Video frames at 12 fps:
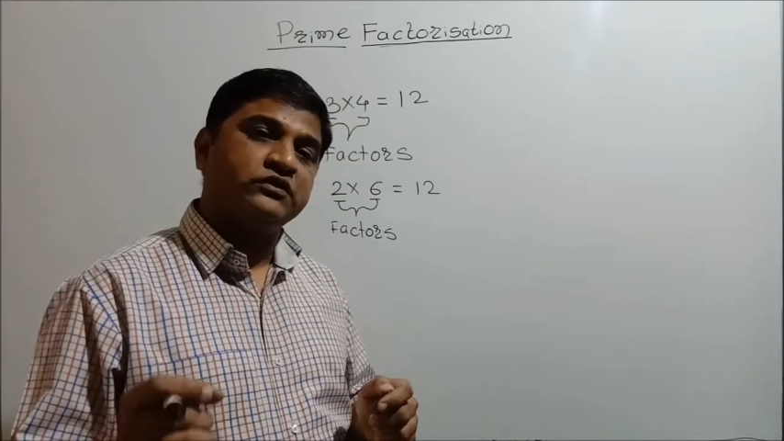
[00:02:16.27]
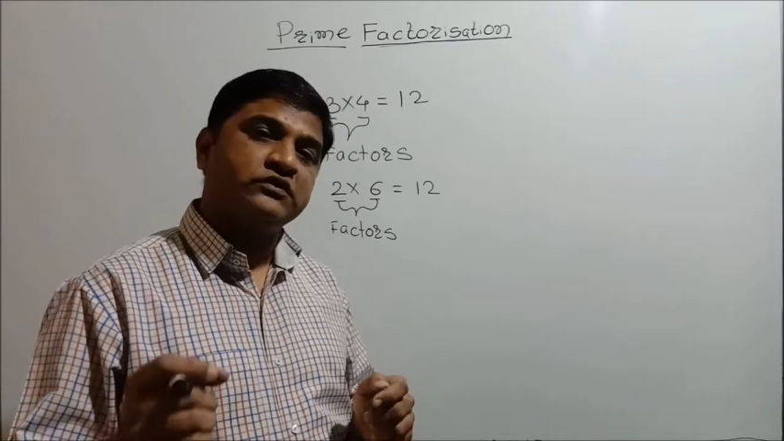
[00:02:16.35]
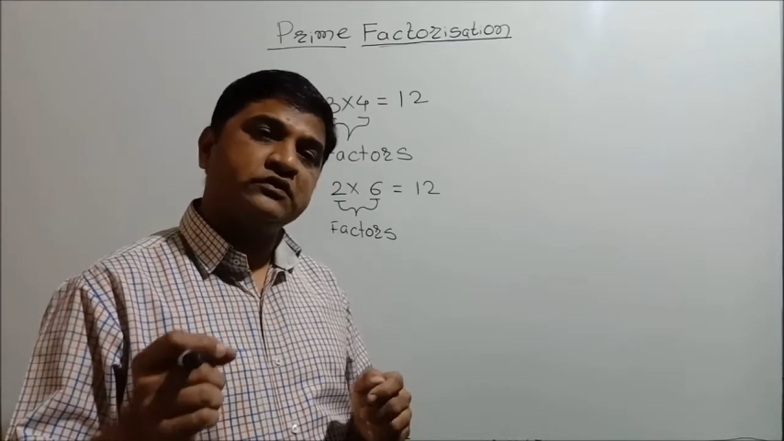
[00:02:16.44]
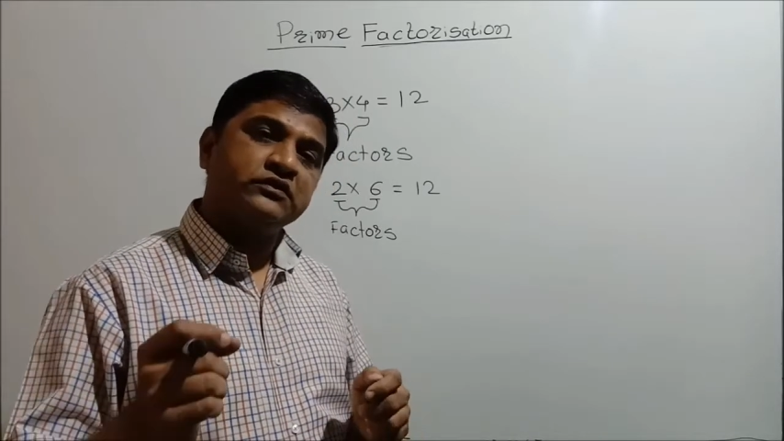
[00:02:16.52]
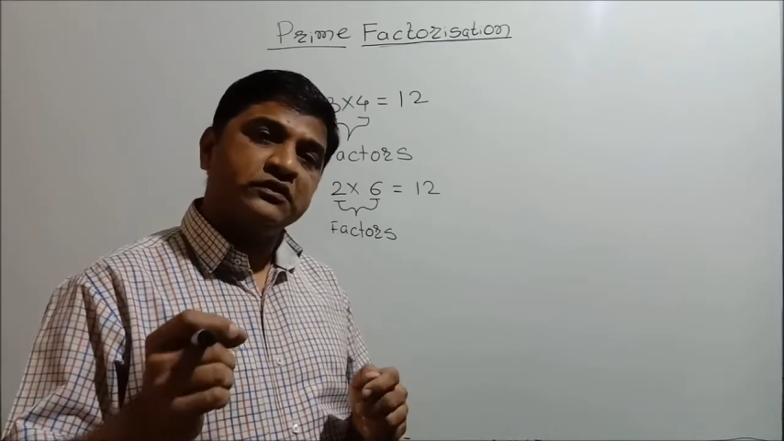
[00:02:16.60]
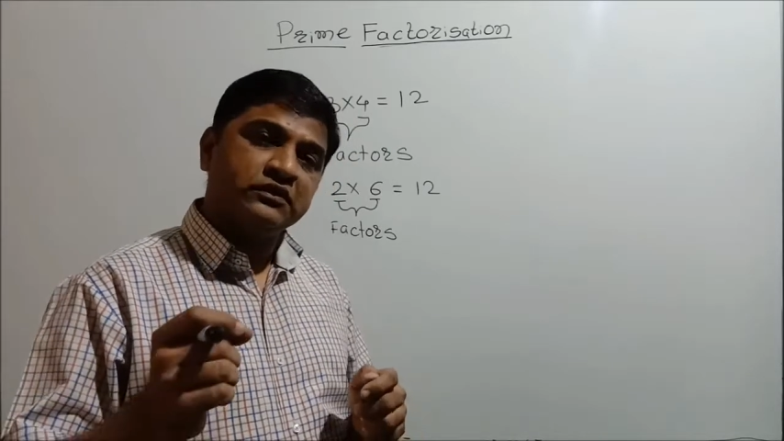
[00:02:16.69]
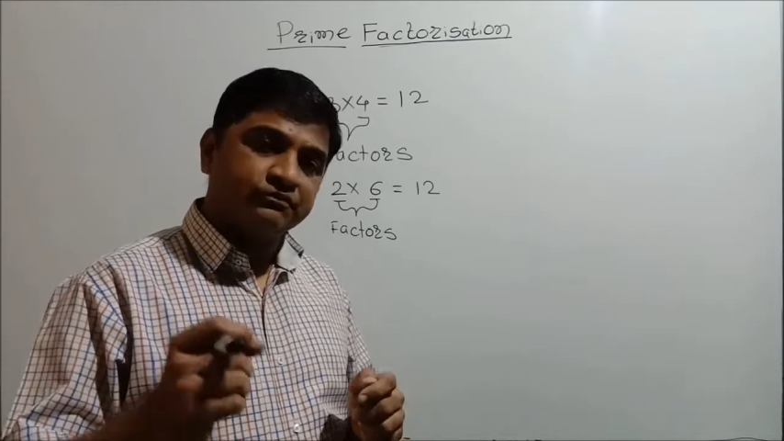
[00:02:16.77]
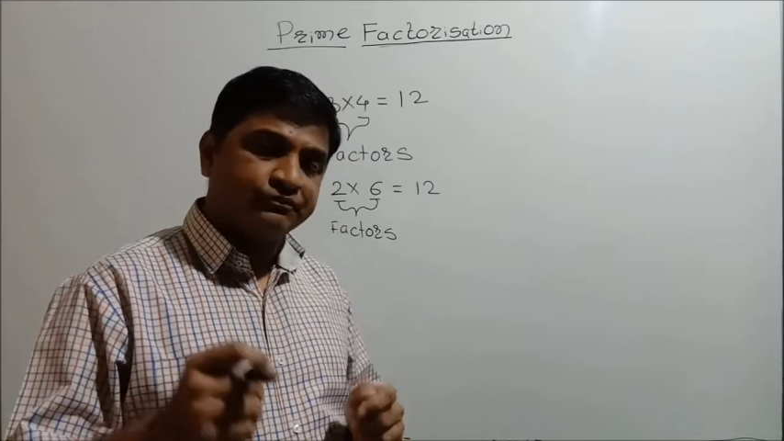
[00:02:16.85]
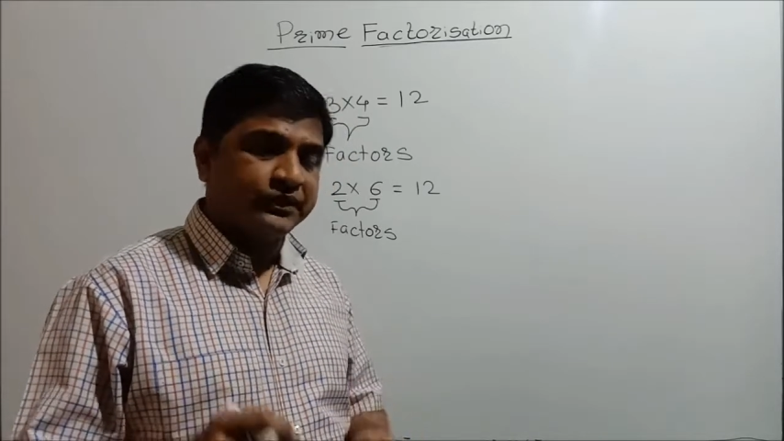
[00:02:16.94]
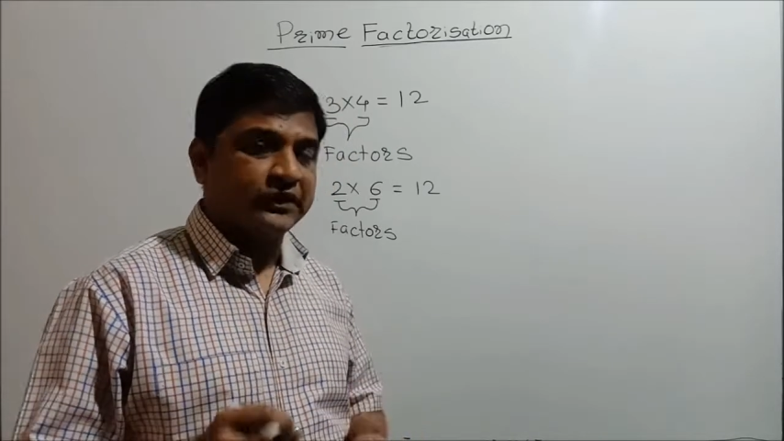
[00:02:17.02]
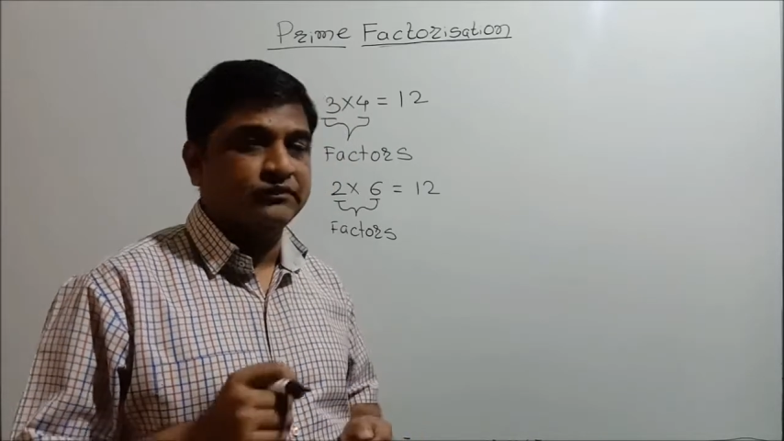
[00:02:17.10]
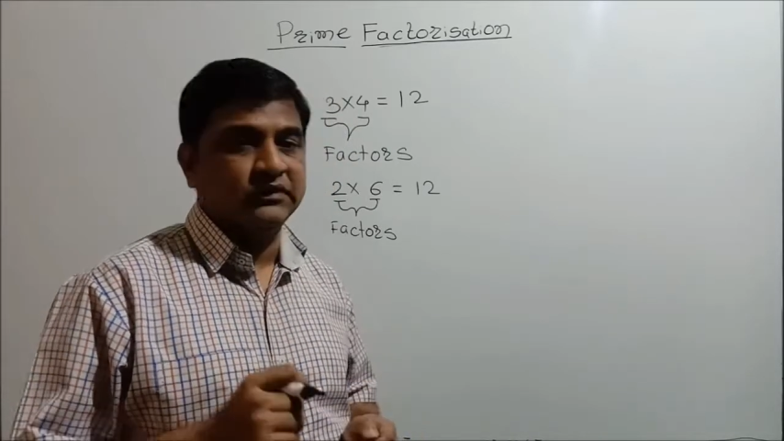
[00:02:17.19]
the
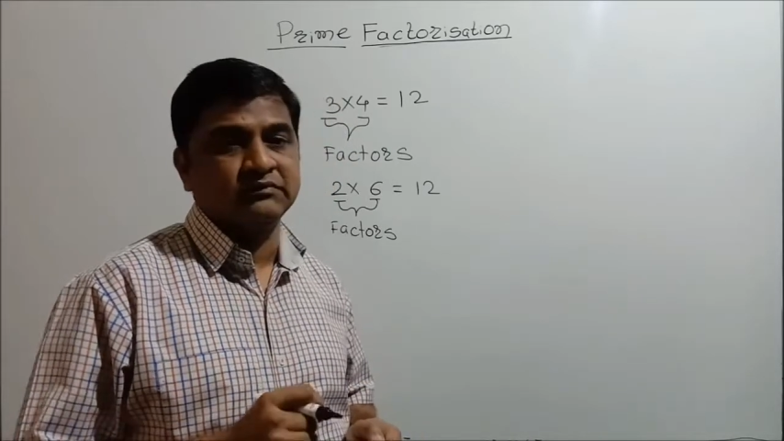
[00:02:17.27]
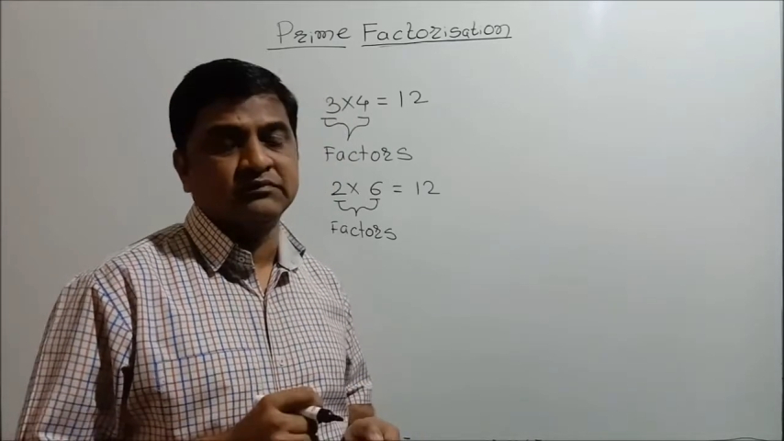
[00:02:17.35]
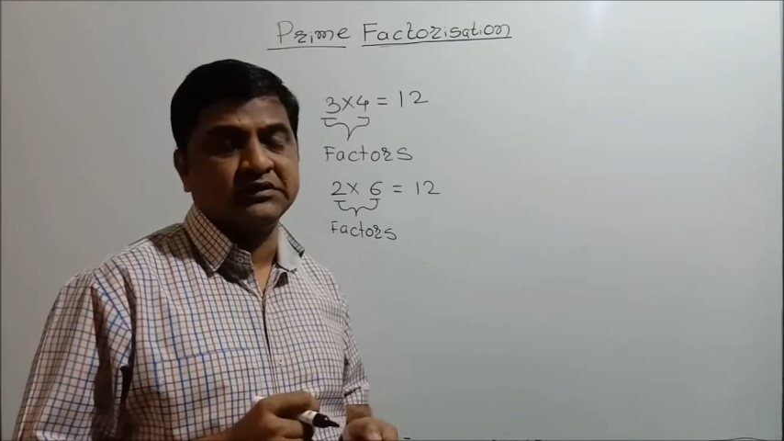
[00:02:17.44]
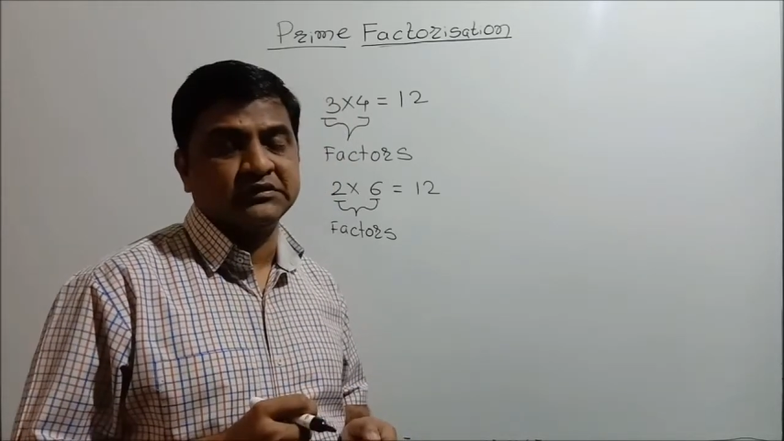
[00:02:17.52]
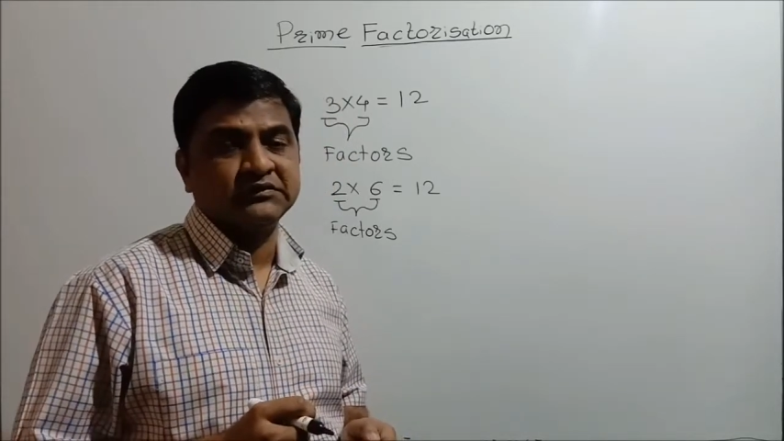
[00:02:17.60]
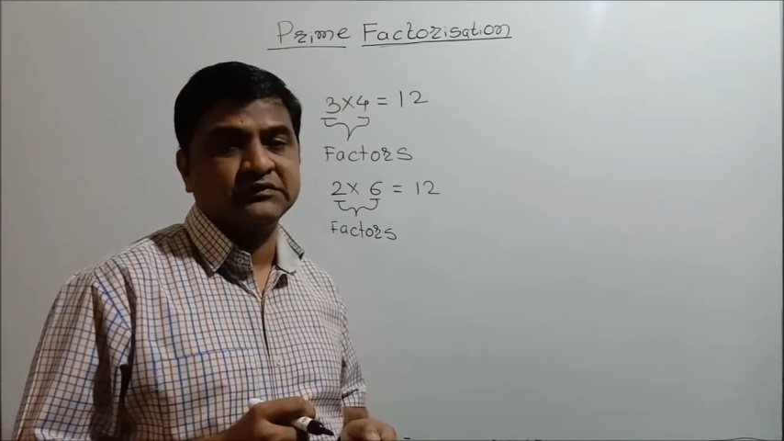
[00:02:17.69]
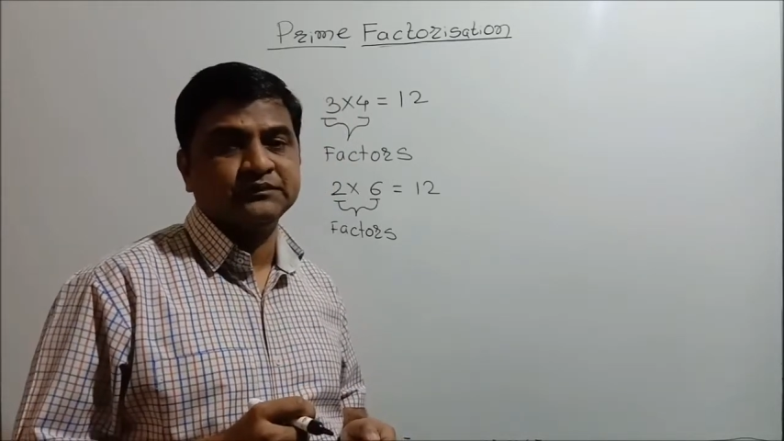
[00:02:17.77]
prime numbers.